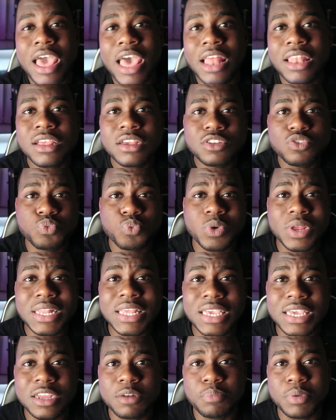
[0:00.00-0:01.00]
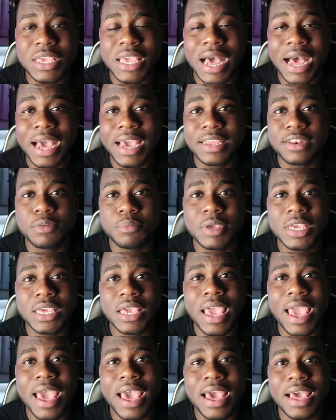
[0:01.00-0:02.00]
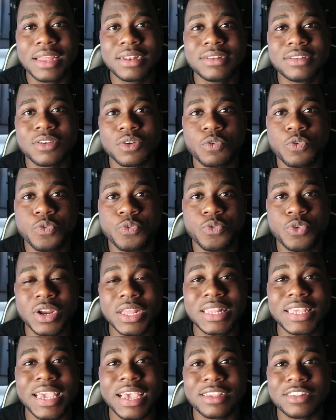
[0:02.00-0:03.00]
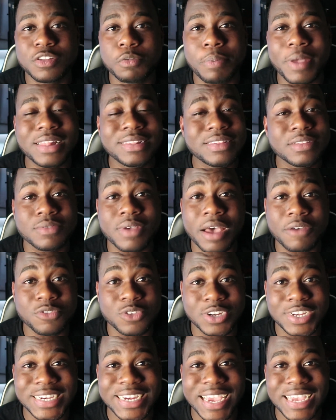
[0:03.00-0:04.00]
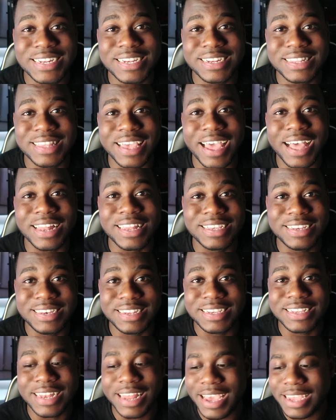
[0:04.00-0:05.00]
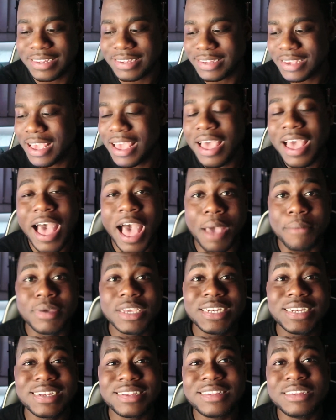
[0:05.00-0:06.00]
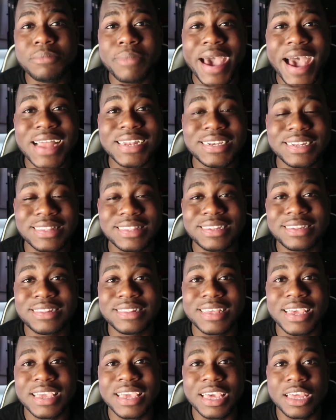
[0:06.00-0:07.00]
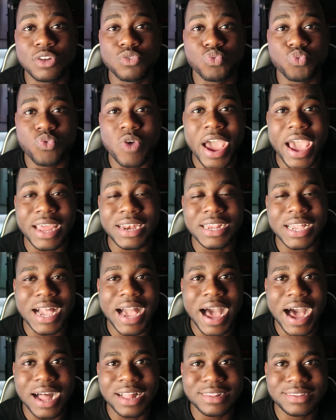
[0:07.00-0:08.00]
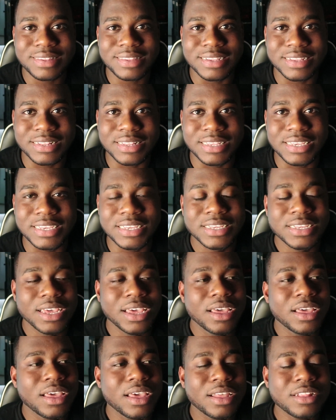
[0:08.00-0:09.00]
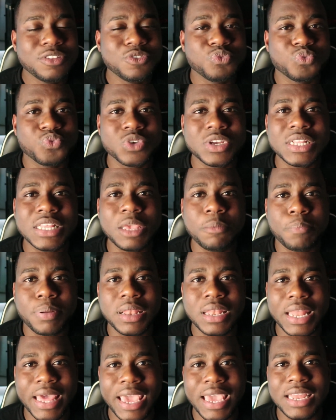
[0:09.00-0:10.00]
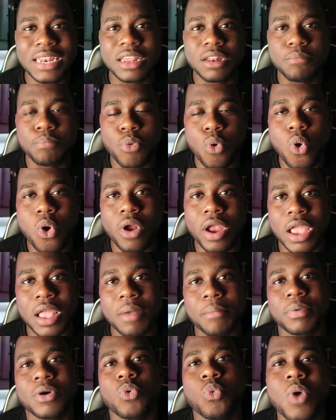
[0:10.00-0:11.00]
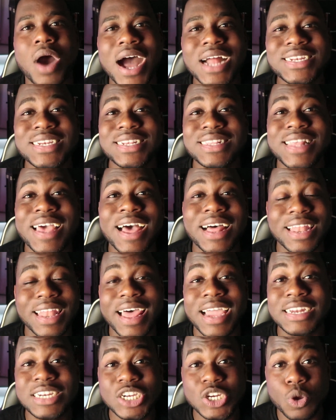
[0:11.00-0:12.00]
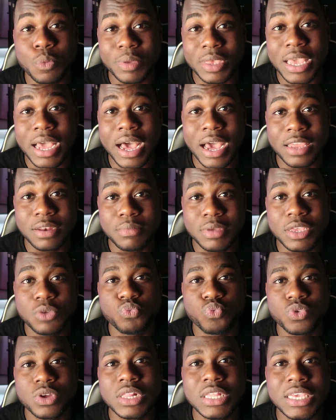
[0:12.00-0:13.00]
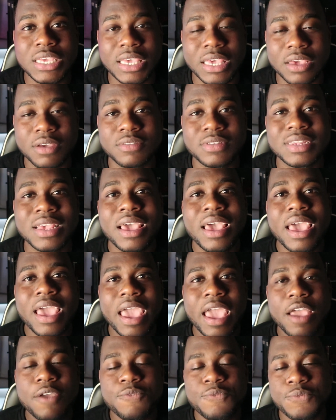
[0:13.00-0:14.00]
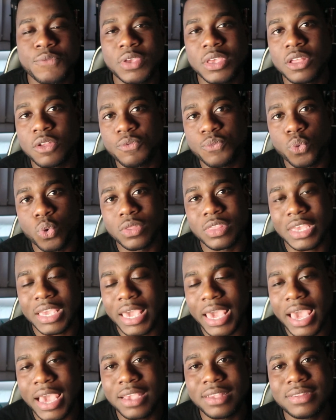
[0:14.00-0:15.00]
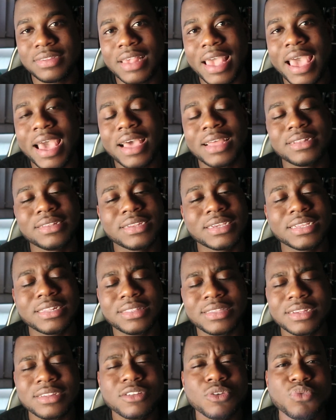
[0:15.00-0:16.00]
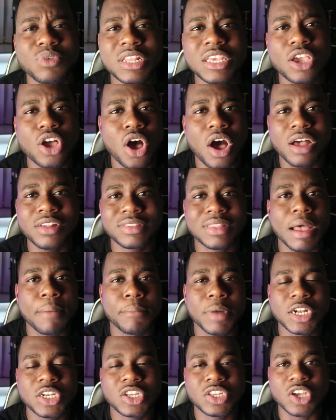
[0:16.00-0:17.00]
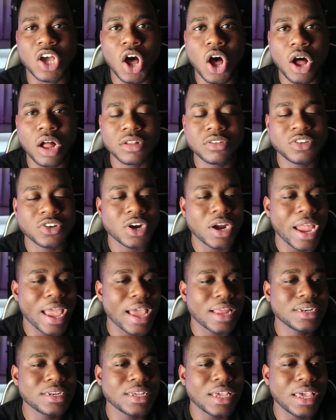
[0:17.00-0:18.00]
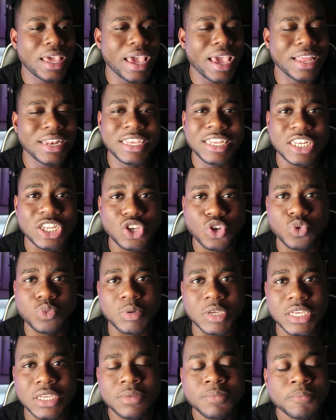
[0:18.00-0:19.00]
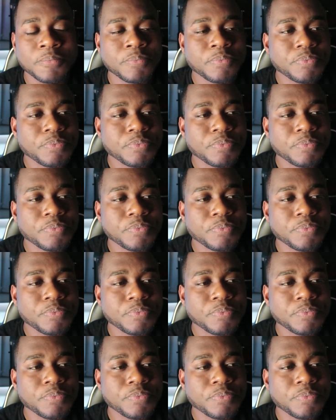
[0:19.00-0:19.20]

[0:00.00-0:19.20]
It looks really good behind me and really expensive after changing the LED lights. I mean, just imagine this thing in red constantly. It's really plain and boring, but watching that light show behind me really gives a feel for the case, and it doesn't really cost that much to alter, and any newbie